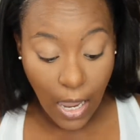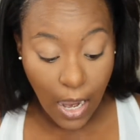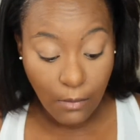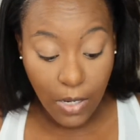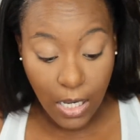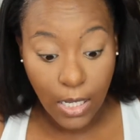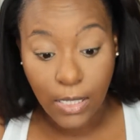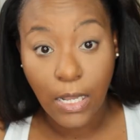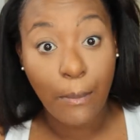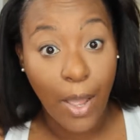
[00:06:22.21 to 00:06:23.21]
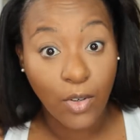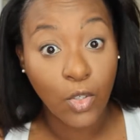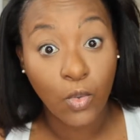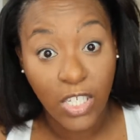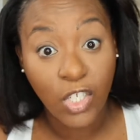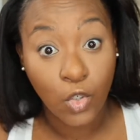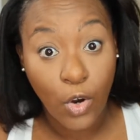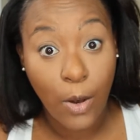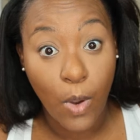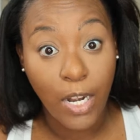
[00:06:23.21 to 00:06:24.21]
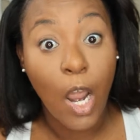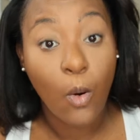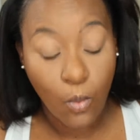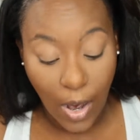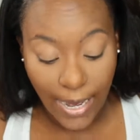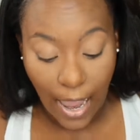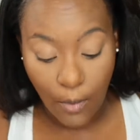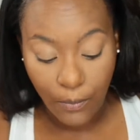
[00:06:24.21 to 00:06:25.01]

and because I'm about to destroy one right now.